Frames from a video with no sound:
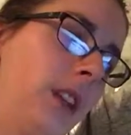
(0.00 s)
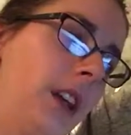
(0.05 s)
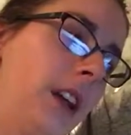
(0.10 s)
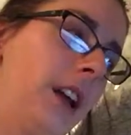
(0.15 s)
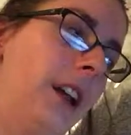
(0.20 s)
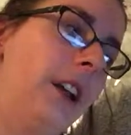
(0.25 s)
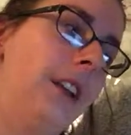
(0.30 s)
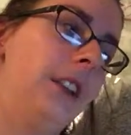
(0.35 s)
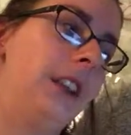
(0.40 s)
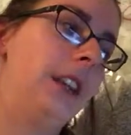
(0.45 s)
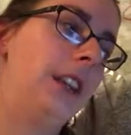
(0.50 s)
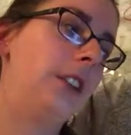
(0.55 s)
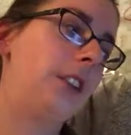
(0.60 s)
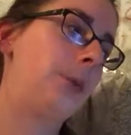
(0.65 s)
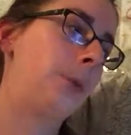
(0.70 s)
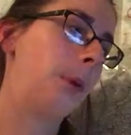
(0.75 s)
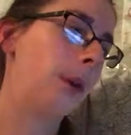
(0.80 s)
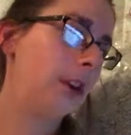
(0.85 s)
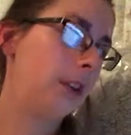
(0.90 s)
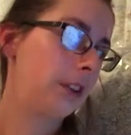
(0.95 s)
And
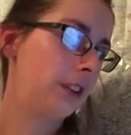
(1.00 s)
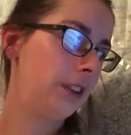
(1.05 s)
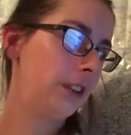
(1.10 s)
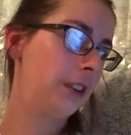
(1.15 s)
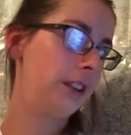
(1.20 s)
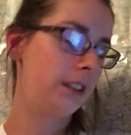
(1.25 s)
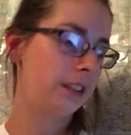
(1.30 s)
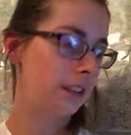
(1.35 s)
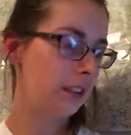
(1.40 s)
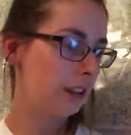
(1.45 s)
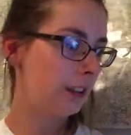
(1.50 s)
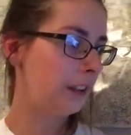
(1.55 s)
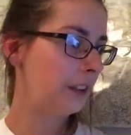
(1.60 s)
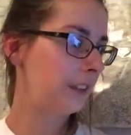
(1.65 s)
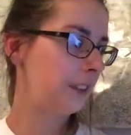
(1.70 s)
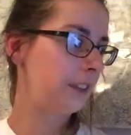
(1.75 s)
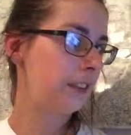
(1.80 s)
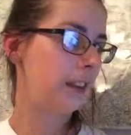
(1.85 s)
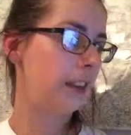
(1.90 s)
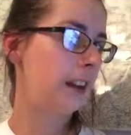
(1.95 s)
this person
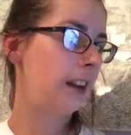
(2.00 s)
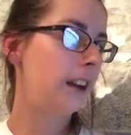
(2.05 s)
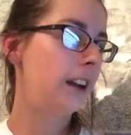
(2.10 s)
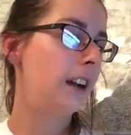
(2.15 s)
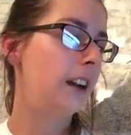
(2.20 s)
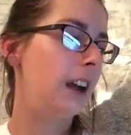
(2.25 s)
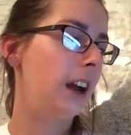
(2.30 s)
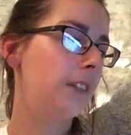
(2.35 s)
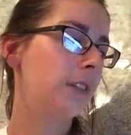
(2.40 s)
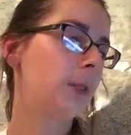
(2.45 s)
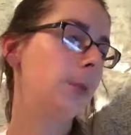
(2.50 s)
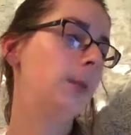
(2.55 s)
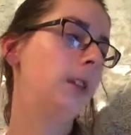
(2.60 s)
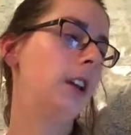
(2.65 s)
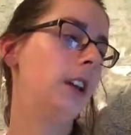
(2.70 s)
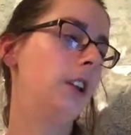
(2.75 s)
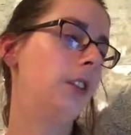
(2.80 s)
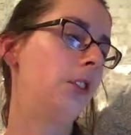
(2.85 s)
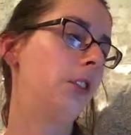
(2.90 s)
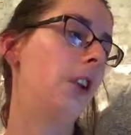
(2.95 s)
has said I have to
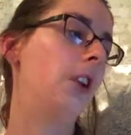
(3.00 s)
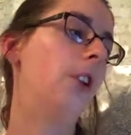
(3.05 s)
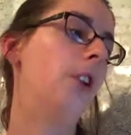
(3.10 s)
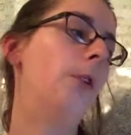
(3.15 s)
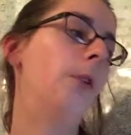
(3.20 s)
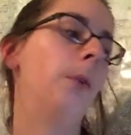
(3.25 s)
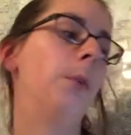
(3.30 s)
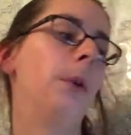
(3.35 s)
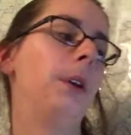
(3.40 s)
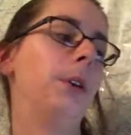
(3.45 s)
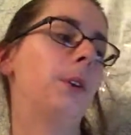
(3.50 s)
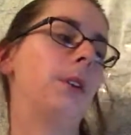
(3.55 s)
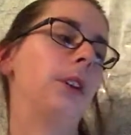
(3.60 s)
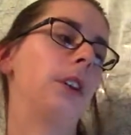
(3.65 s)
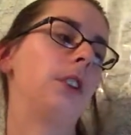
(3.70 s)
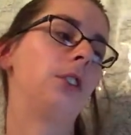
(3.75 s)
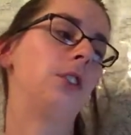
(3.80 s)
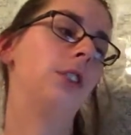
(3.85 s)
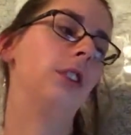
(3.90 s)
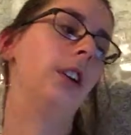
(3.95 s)
play a solo with my
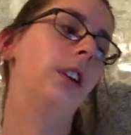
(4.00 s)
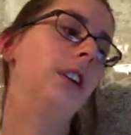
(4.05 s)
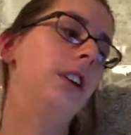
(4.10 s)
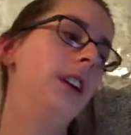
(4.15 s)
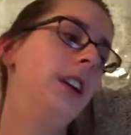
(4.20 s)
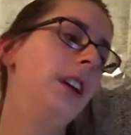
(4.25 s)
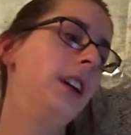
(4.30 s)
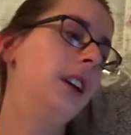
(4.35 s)
orchestra